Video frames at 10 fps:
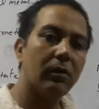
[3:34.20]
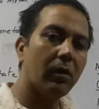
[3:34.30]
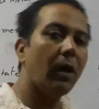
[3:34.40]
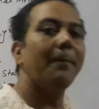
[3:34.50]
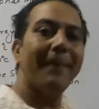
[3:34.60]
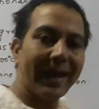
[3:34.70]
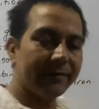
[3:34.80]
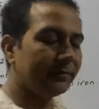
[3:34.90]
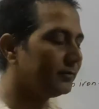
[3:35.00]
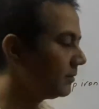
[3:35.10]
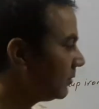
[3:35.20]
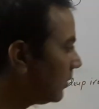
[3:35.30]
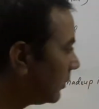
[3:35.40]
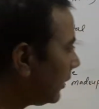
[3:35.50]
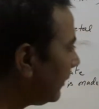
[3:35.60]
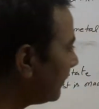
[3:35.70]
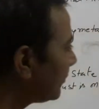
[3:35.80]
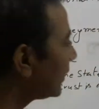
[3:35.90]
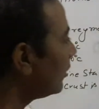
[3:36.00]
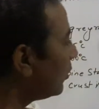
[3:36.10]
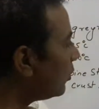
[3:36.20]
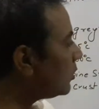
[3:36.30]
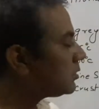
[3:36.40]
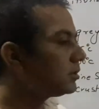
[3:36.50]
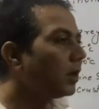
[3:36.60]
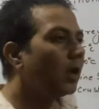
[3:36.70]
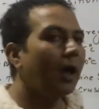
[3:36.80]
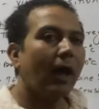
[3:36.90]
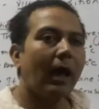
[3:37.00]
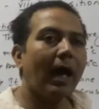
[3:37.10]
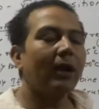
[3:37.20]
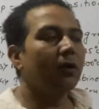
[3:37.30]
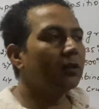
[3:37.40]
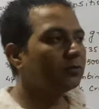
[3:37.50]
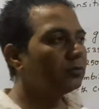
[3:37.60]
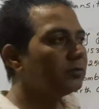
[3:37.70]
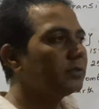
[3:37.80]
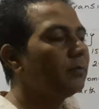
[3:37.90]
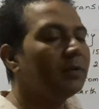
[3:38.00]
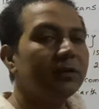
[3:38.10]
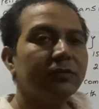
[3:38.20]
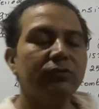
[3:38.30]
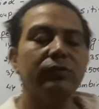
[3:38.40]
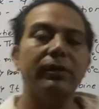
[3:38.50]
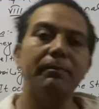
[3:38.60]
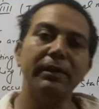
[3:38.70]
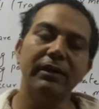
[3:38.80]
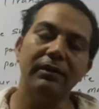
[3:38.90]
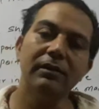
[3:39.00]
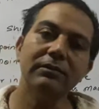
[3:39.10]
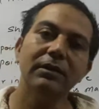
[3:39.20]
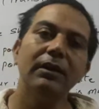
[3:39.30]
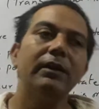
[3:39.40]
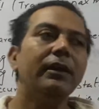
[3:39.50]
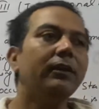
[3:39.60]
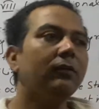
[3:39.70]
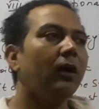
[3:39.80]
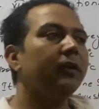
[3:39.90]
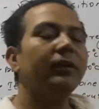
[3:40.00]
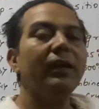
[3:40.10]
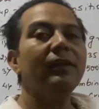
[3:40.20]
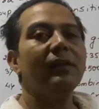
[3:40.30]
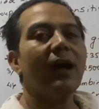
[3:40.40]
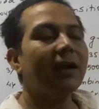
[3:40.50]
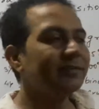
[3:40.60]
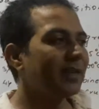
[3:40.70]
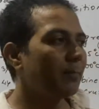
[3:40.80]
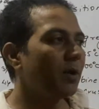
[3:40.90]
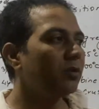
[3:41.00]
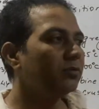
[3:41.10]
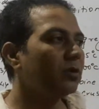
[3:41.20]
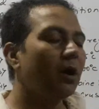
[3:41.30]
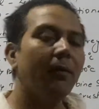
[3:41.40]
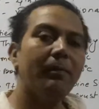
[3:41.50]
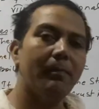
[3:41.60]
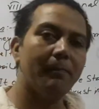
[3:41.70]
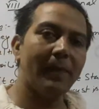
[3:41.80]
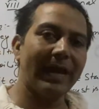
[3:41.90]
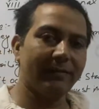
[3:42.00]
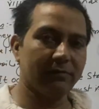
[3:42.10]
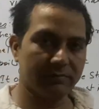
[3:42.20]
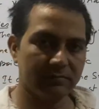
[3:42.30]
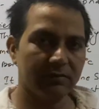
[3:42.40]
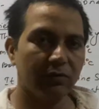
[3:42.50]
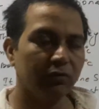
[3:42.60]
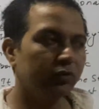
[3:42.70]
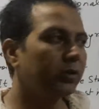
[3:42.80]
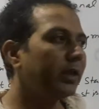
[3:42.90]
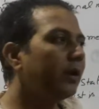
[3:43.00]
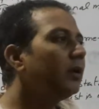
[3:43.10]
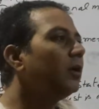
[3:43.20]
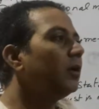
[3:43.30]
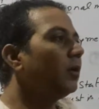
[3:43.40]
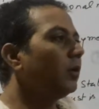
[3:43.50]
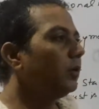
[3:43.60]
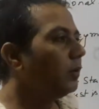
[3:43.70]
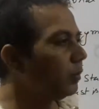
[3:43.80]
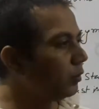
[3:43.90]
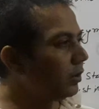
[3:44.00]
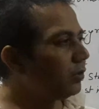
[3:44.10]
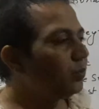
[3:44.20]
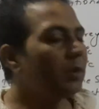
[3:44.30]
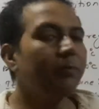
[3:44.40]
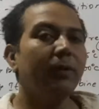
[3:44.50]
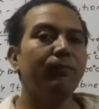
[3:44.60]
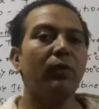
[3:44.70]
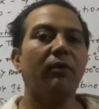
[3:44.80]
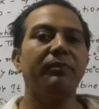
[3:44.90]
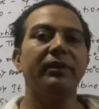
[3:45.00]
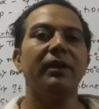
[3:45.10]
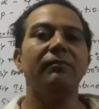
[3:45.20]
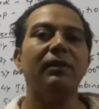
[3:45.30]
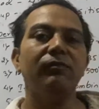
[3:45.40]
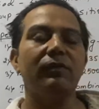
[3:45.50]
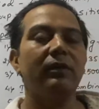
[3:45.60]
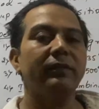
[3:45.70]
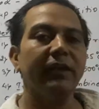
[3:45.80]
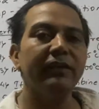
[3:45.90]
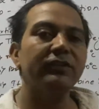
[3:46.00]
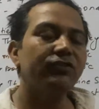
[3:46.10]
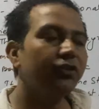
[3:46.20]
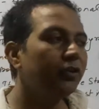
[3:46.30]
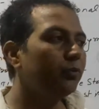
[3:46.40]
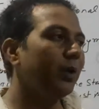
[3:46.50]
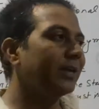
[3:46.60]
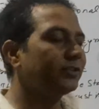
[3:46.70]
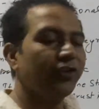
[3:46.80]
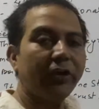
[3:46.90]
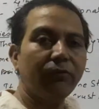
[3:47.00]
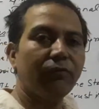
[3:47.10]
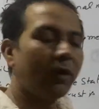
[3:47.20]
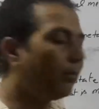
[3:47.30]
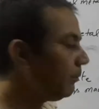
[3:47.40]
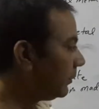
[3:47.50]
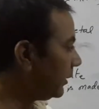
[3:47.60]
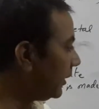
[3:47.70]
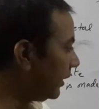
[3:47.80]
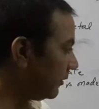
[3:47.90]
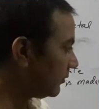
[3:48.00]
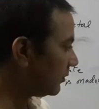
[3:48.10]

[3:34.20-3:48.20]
or matters. Okay, ores are also similar to the minerals. It contains large amount of metals, so that it will be profitable for the industry to extract from it.